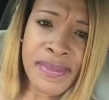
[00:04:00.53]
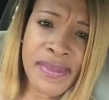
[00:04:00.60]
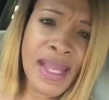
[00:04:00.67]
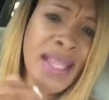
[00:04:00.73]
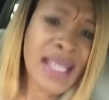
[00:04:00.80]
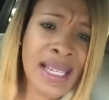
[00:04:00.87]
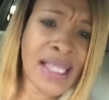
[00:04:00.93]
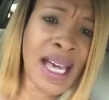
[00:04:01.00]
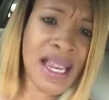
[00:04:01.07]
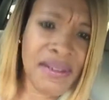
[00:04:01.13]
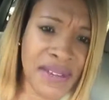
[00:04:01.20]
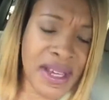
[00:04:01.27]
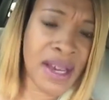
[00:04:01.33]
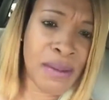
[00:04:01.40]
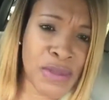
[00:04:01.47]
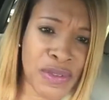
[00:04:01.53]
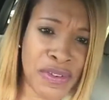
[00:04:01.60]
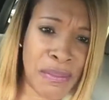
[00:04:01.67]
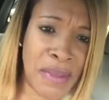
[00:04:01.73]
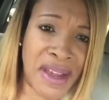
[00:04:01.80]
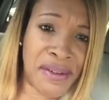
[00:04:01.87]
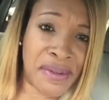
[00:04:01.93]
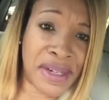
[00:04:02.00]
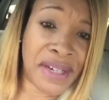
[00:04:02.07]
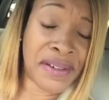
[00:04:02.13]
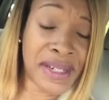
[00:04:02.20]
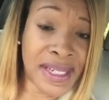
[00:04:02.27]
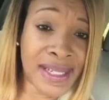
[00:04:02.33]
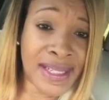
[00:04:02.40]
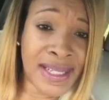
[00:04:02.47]
I think a lot of it comes from my
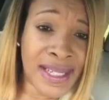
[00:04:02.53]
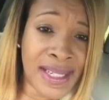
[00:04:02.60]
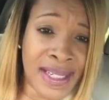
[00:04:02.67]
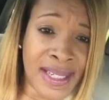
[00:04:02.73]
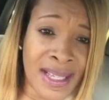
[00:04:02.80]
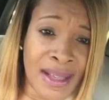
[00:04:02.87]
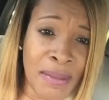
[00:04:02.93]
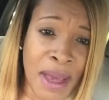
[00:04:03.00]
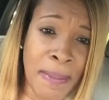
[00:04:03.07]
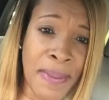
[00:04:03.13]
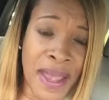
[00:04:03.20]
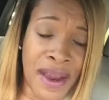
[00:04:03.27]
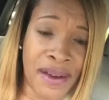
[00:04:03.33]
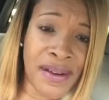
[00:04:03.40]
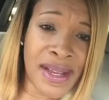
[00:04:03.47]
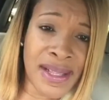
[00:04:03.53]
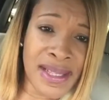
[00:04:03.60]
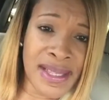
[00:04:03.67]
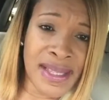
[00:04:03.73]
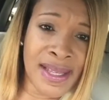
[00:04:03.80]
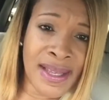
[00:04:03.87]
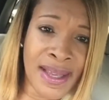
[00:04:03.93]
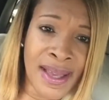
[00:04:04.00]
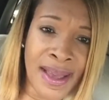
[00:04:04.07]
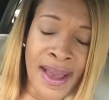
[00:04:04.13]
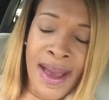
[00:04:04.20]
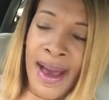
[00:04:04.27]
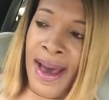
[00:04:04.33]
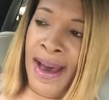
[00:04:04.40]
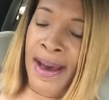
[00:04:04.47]
rearing, my parents,
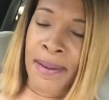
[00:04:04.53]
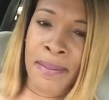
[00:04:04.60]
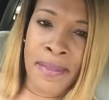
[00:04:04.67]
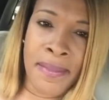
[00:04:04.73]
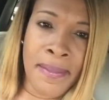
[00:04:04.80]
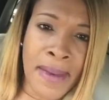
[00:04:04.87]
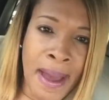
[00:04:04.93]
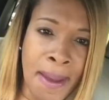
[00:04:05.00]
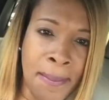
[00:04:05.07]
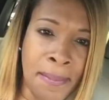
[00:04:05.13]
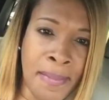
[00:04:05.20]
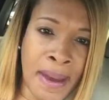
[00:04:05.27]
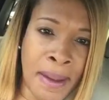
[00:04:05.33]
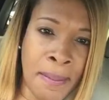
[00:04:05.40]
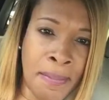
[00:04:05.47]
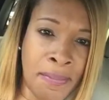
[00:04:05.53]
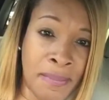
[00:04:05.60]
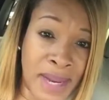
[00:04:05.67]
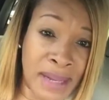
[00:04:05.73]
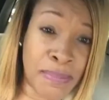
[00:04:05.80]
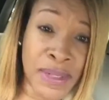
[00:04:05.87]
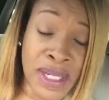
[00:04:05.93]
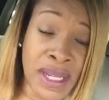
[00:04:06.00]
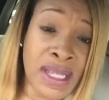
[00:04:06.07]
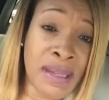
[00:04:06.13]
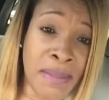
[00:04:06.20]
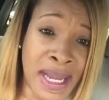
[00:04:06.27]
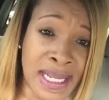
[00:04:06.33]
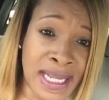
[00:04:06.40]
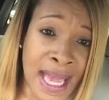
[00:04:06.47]
particularly
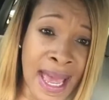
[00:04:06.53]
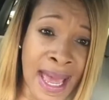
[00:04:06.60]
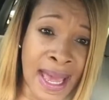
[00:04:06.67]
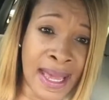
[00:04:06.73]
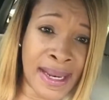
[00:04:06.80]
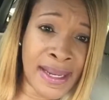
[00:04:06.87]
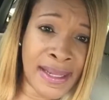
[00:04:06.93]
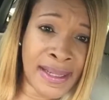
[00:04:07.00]
my dad,